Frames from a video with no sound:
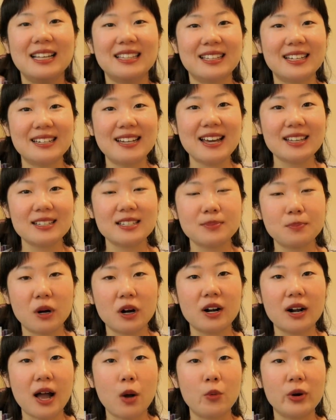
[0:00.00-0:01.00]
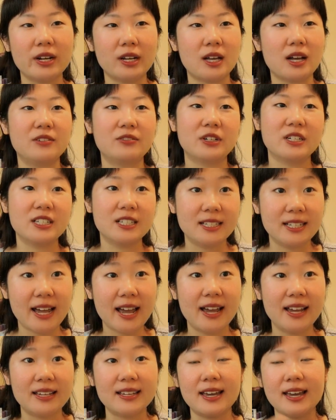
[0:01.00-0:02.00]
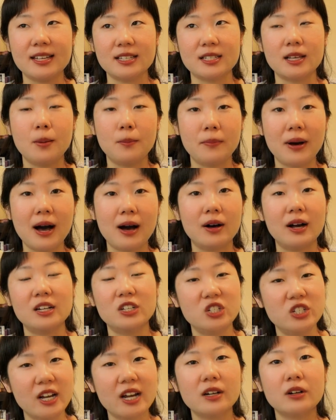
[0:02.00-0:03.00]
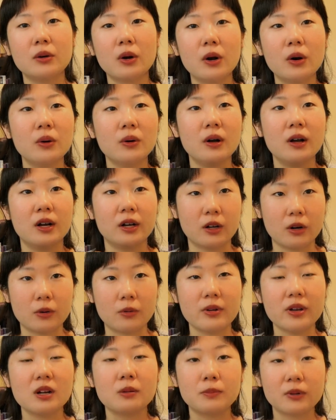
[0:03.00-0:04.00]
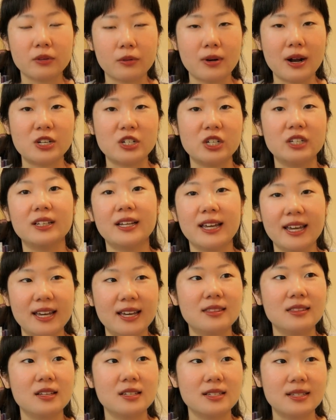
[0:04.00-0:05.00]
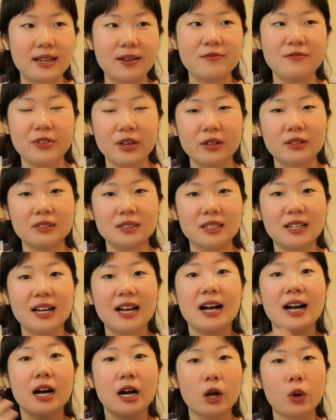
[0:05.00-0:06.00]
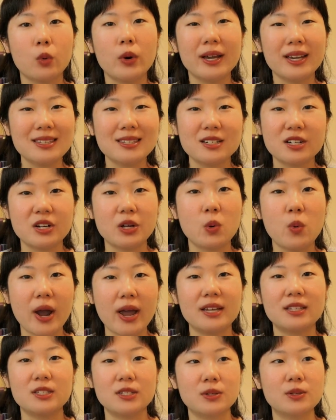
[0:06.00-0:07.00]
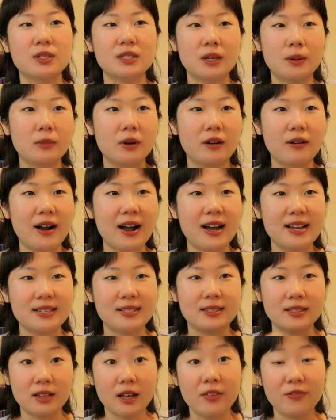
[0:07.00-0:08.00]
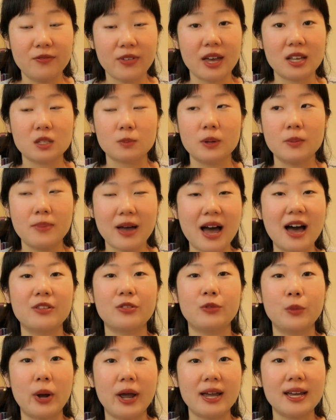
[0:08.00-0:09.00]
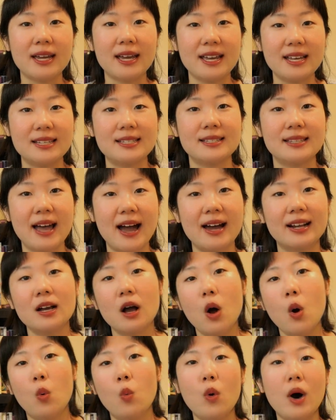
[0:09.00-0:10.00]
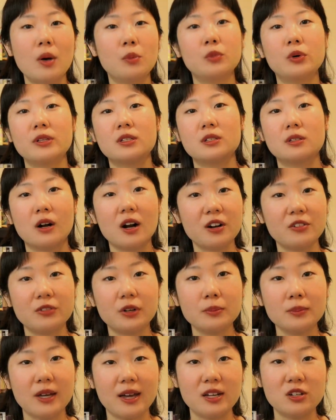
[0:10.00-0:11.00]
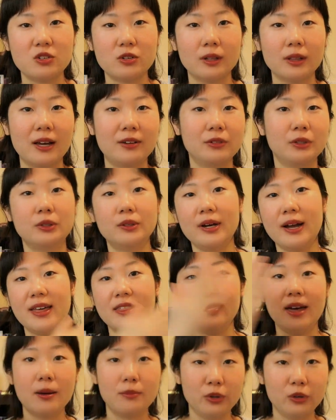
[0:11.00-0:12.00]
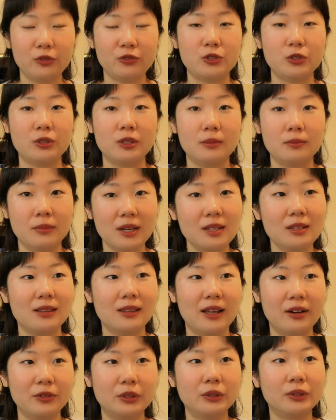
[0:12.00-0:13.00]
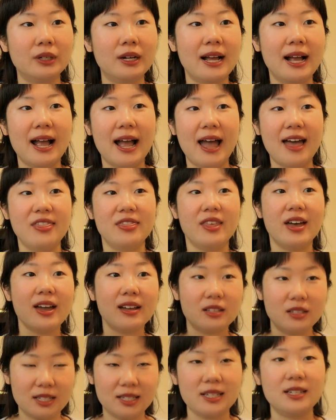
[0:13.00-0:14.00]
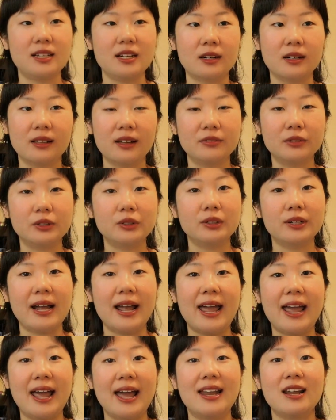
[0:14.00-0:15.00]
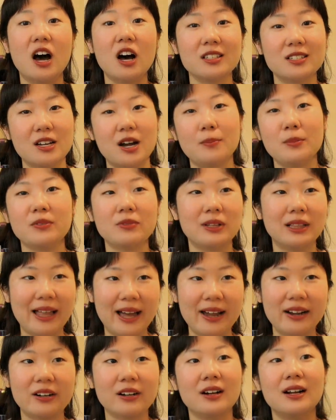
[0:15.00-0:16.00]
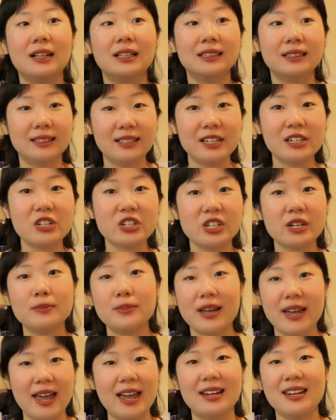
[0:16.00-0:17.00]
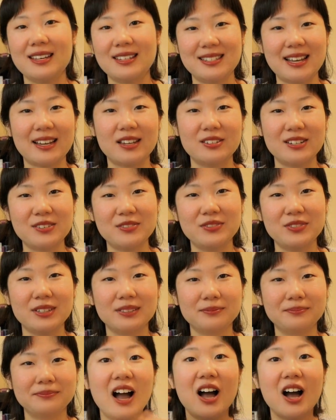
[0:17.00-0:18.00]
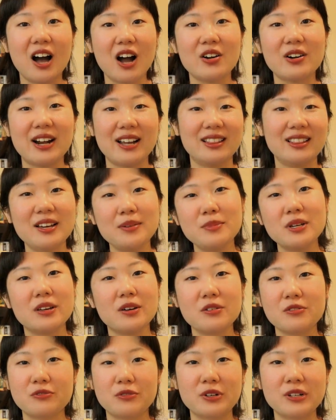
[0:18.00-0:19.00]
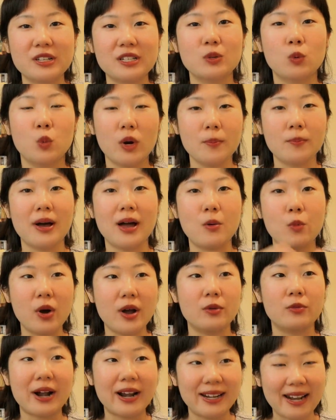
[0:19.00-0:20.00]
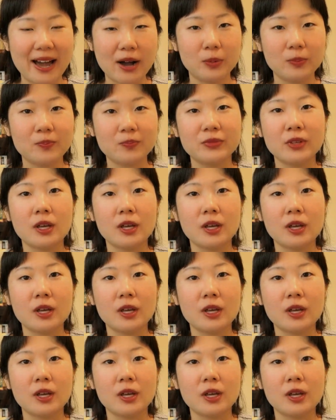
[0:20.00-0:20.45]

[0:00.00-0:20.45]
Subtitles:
The next part I want to cover today is about a general career progression in the STEM field. A quick and dirty way to summarize the advancement pathway is that one would start from the entry level and then move to the mid level and then senior level, and on top of the ladder, leadership and executive. Alright, let me go through this one by one right now.